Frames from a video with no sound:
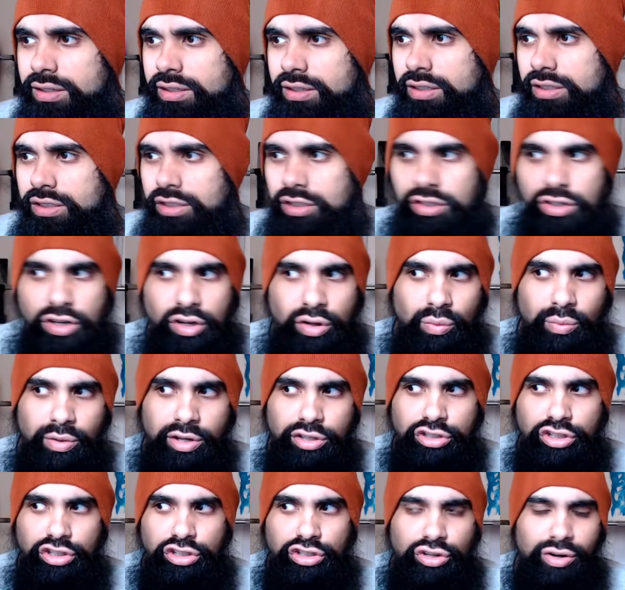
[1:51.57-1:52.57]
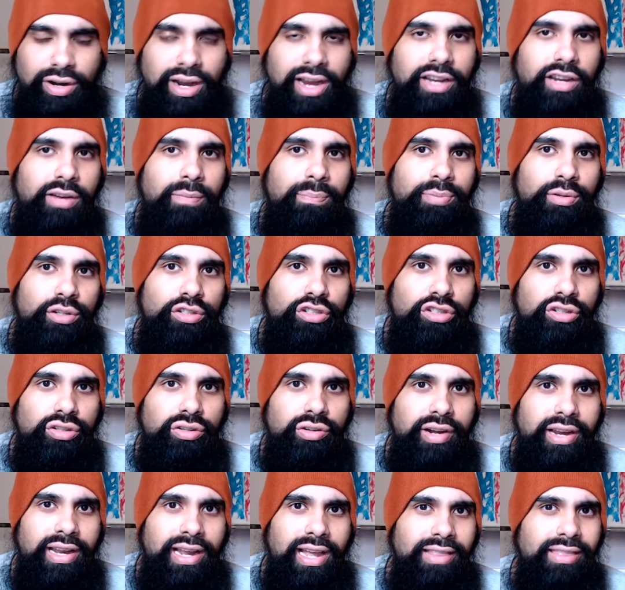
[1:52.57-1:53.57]
you know, what you're trying to
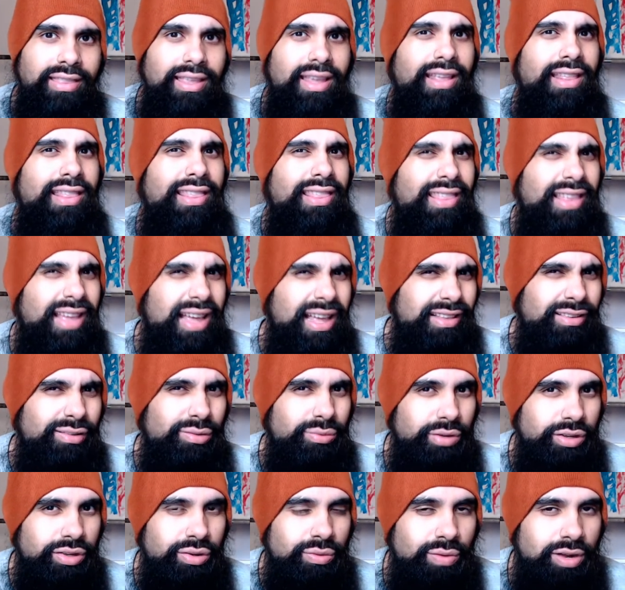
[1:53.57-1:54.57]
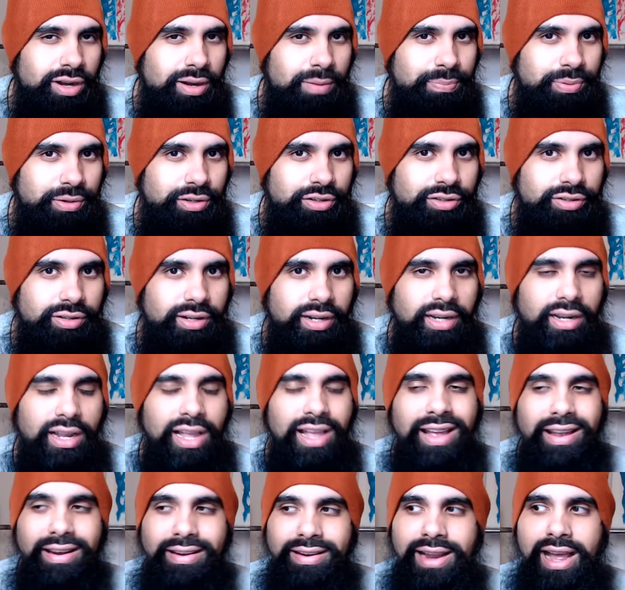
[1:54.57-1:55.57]
portray. I think that's what you want to portray,
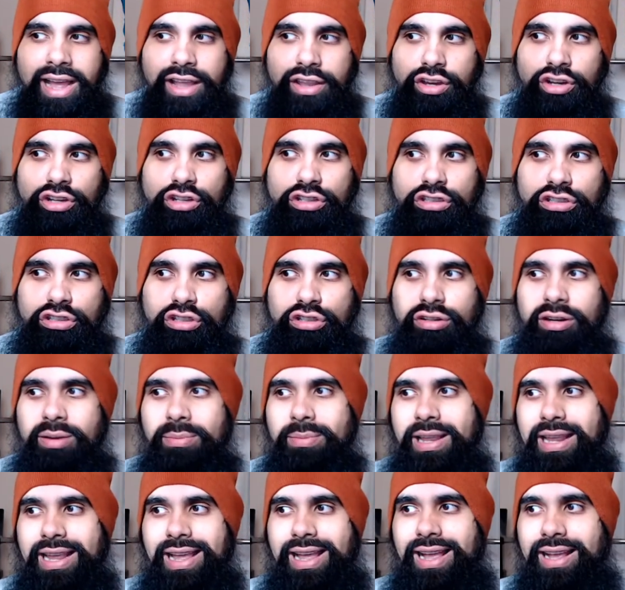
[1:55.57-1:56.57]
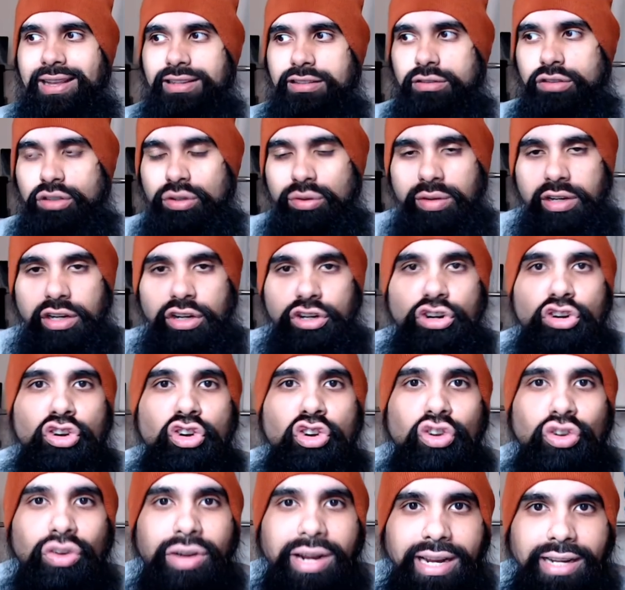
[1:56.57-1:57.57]
not your screaming ass going
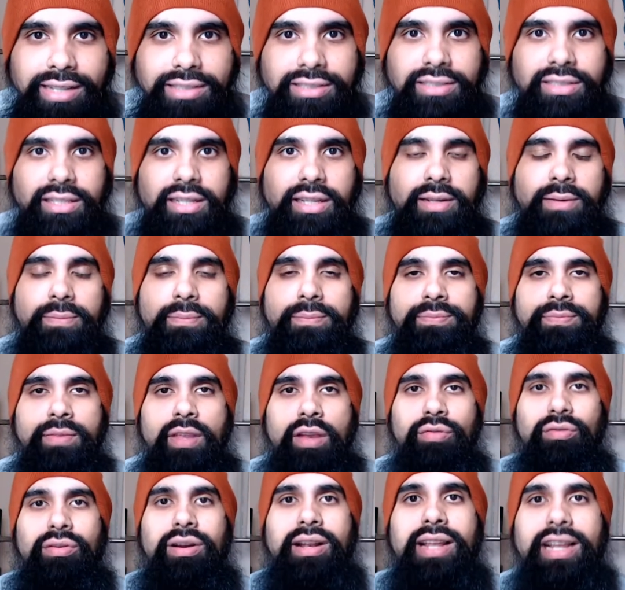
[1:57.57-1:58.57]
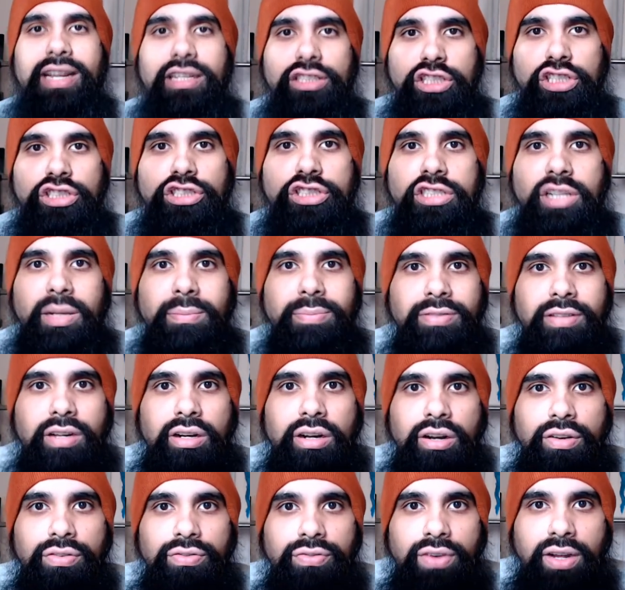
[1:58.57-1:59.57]
crazy. Relationships are
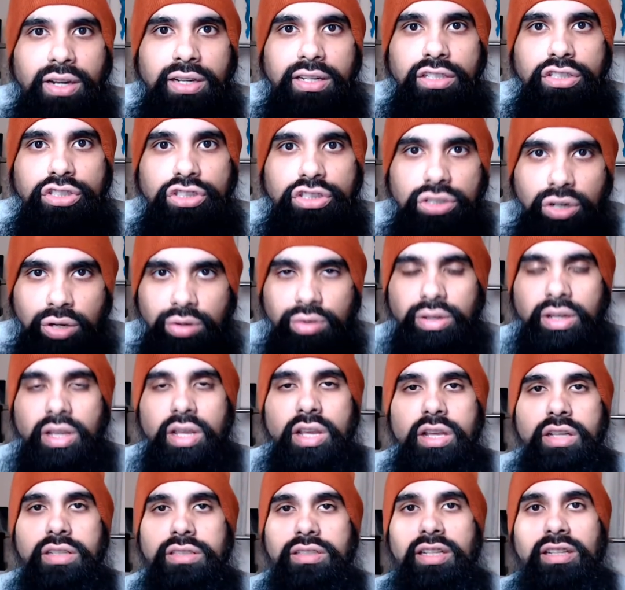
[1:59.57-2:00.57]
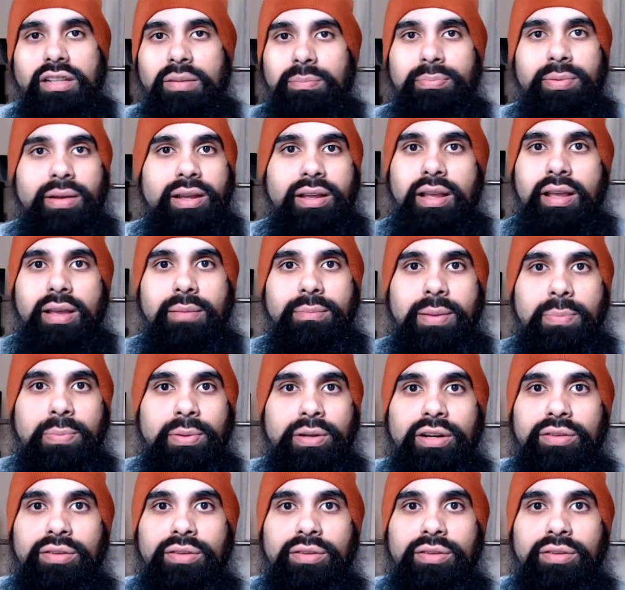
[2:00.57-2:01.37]
a fucking joke. See the b people in a